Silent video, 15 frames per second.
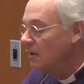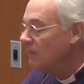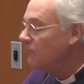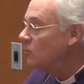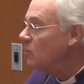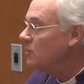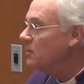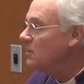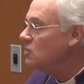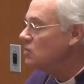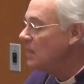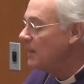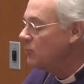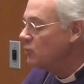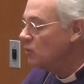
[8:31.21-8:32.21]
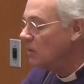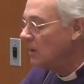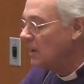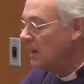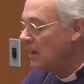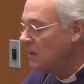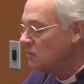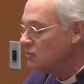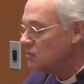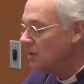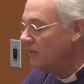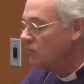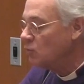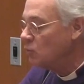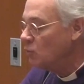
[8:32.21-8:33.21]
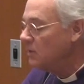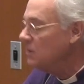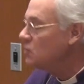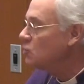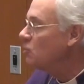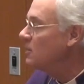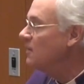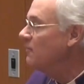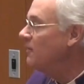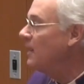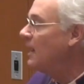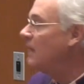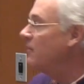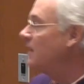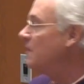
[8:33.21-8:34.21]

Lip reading: for the chapter class of 2025.